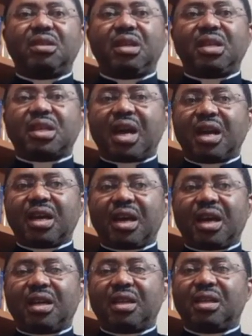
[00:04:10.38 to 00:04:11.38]
his
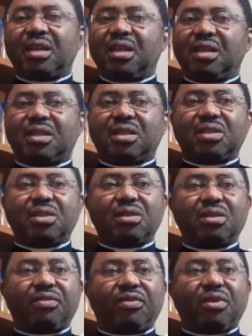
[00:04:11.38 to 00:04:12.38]
anger is
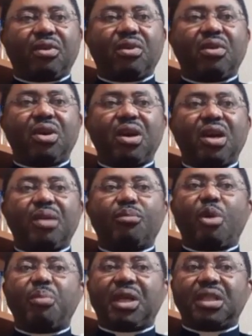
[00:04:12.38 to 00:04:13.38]
for a
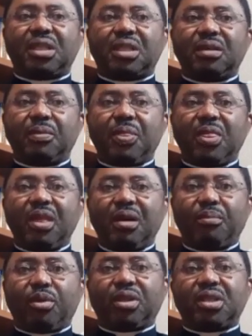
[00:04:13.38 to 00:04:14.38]
moment,
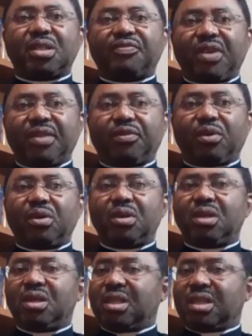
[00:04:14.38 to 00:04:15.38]
but his favor
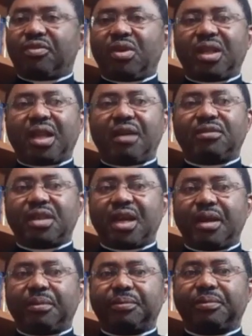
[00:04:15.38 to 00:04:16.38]
is for a
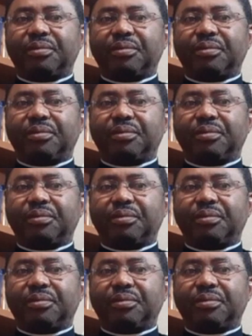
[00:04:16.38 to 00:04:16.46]
lifetime.